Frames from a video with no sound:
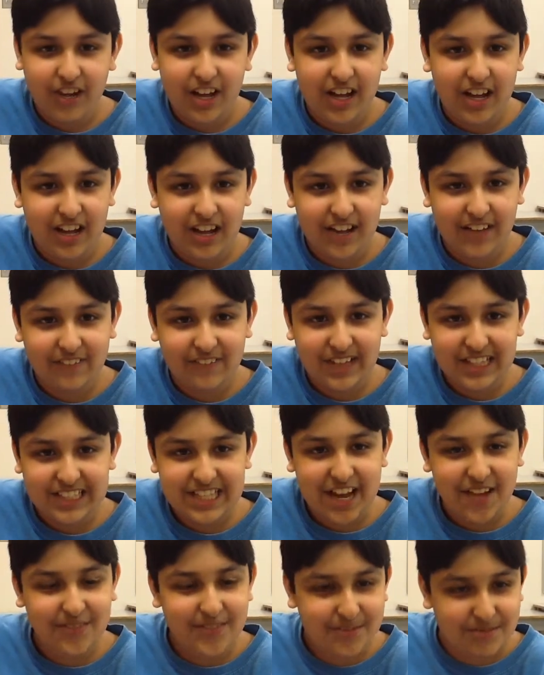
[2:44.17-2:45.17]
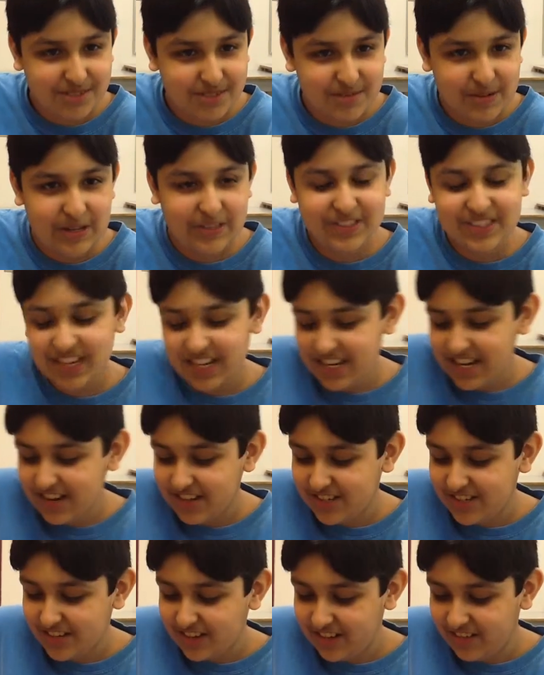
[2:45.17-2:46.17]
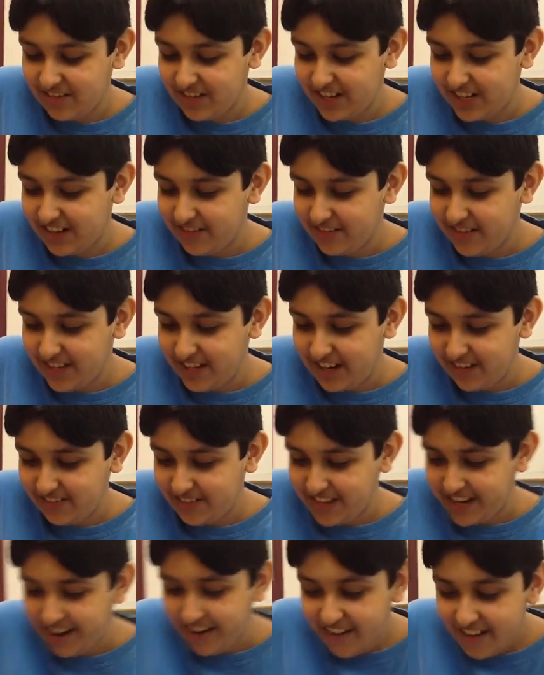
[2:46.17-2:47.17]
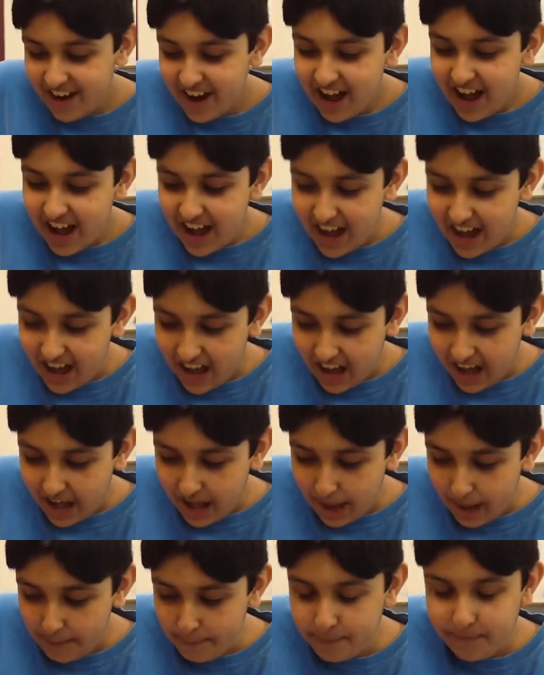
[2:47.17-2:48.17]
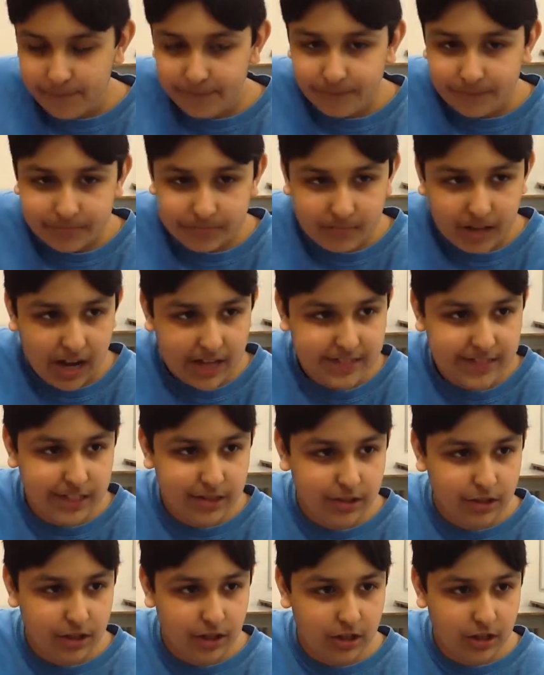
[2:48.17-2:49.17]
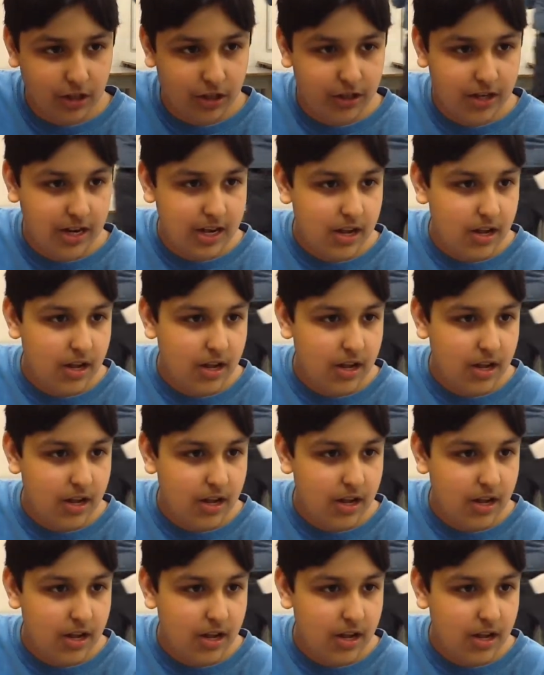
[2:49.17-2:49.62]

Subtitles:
I typed up some notes on here, so we're going to read on here. I did learn